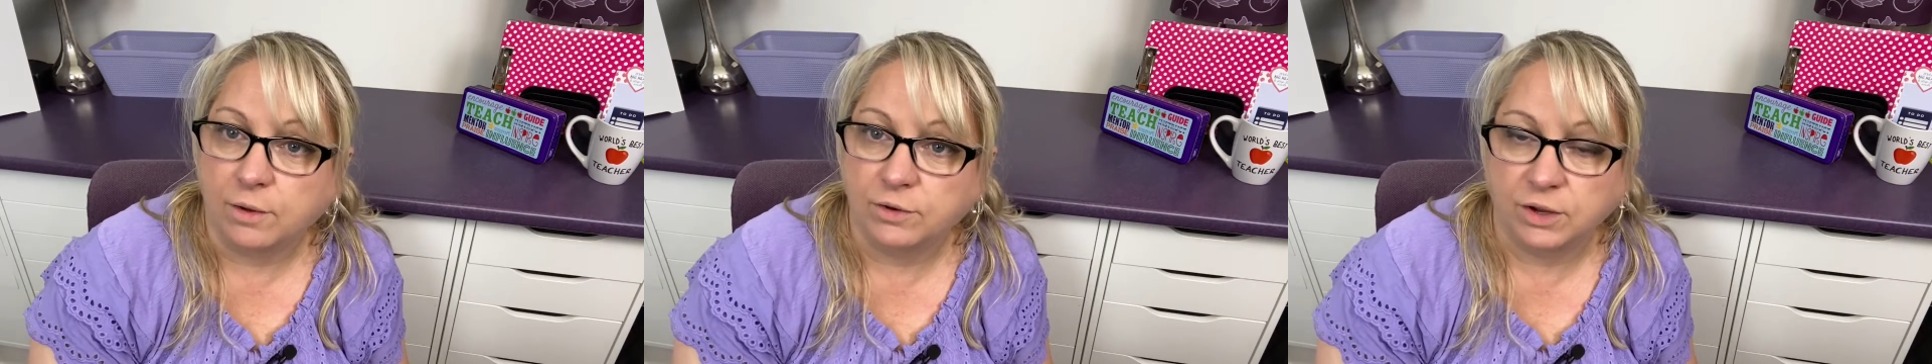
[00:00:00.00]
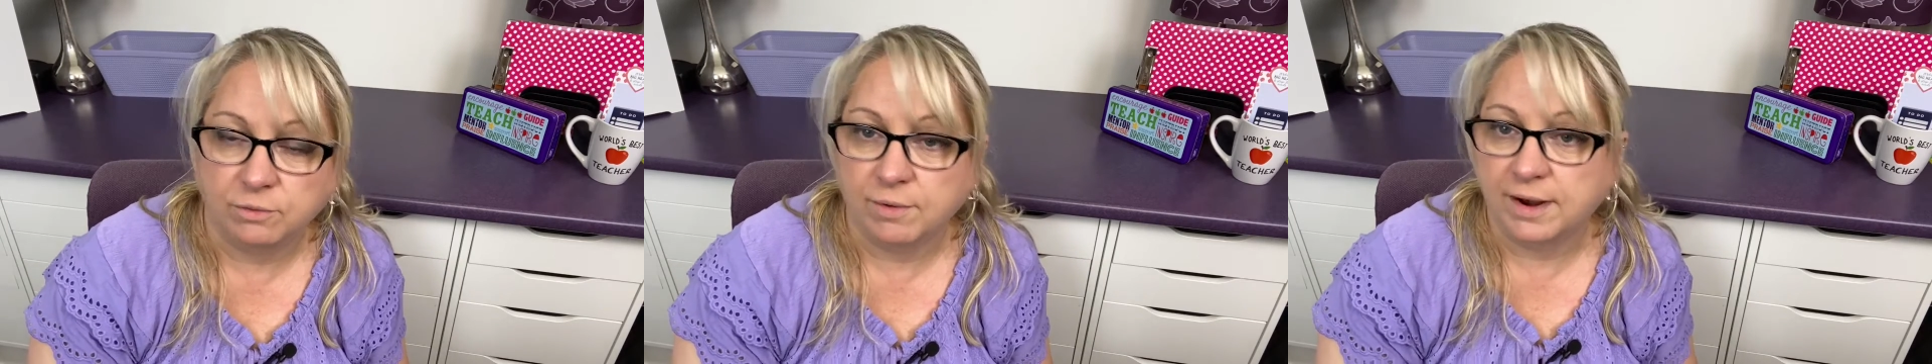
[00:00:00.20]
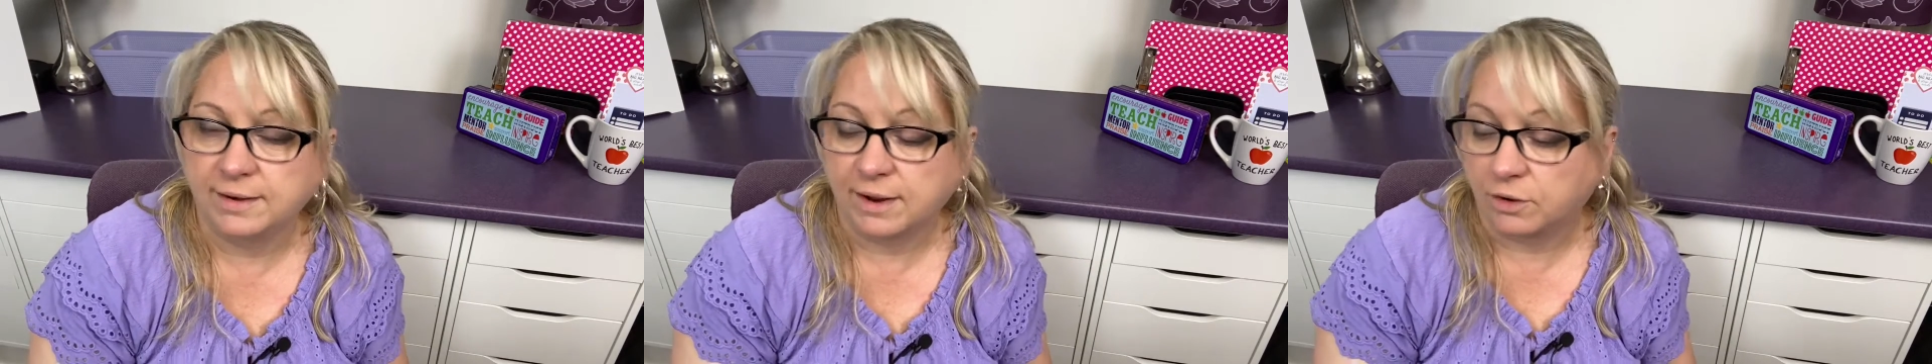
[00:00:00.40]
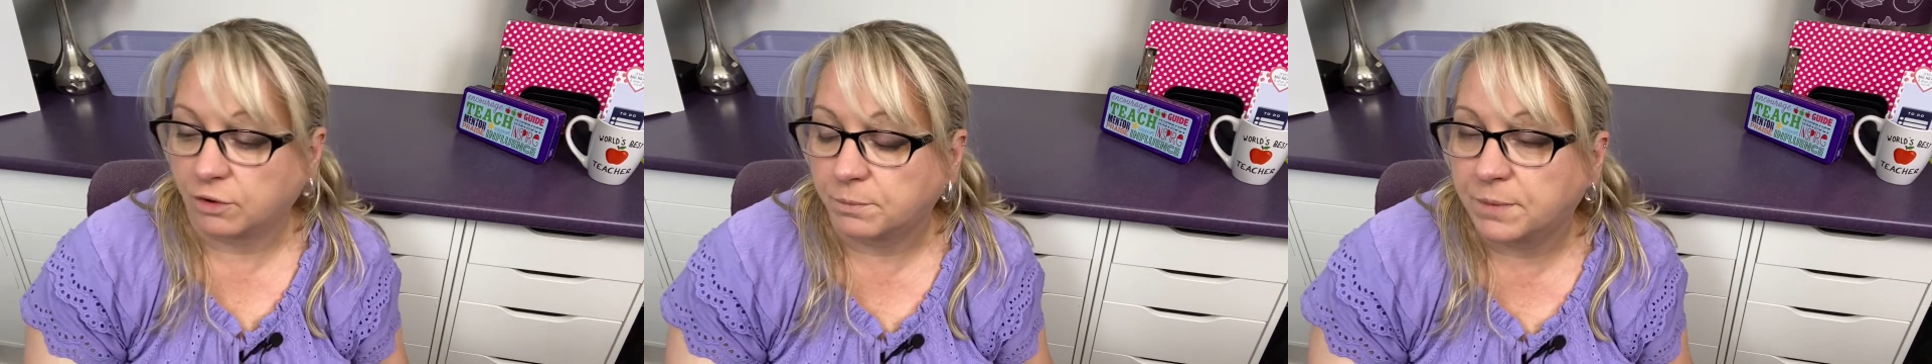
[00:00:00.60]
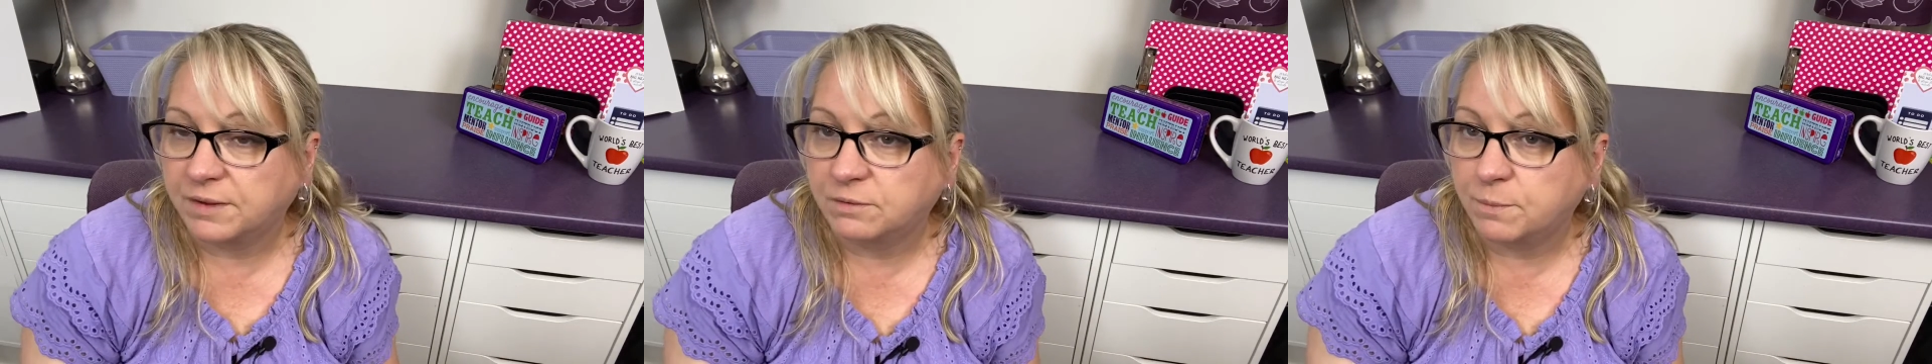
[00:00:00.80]
You can write it down on a
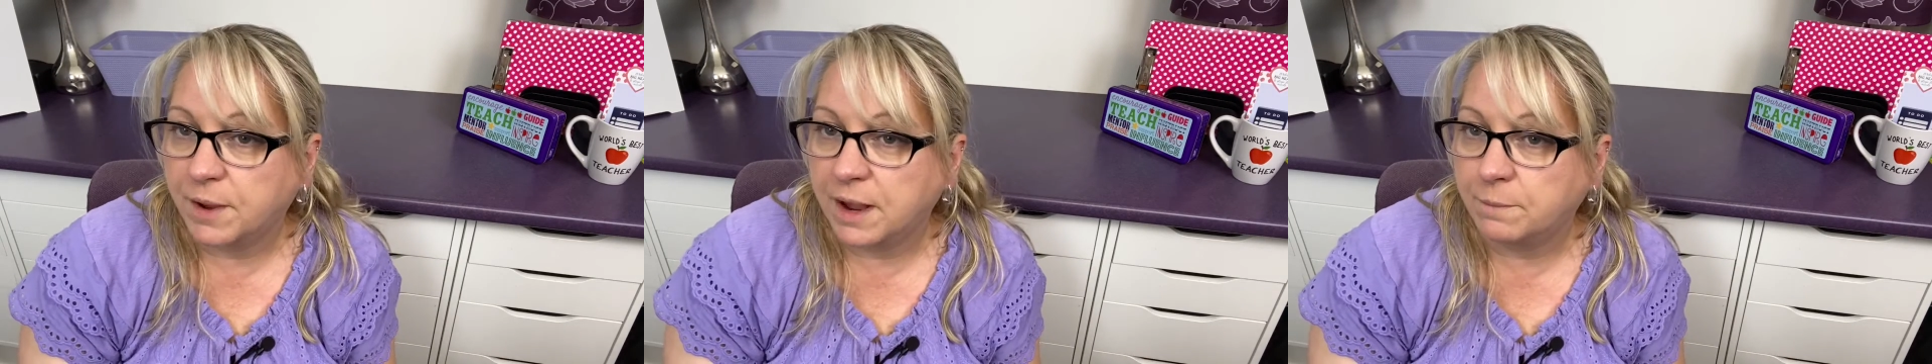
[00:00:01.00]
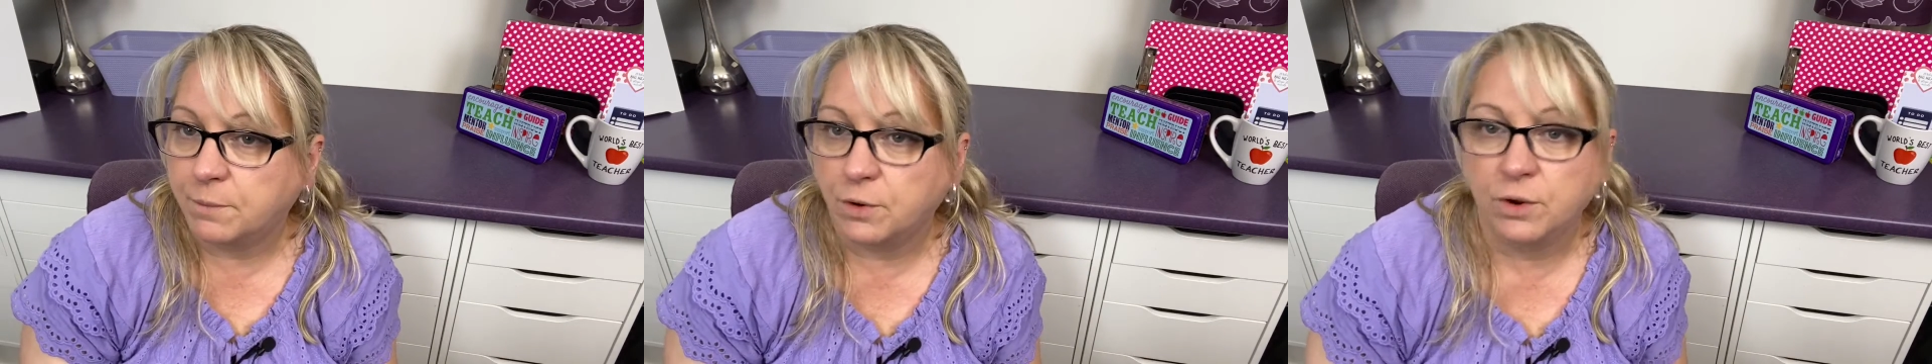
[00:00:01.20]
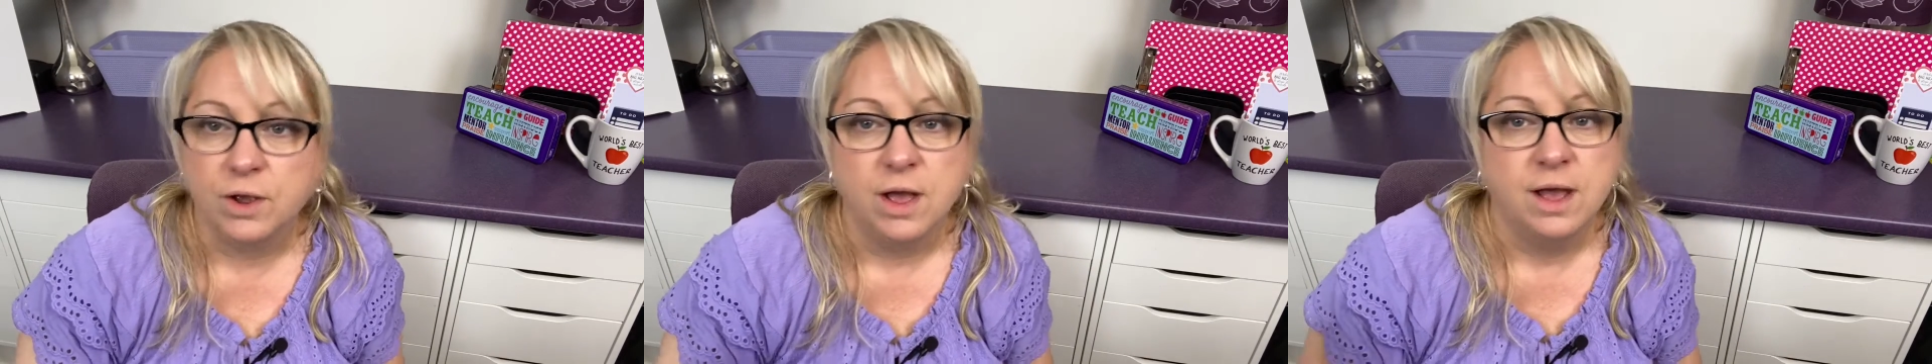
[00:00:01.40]
piece of paper,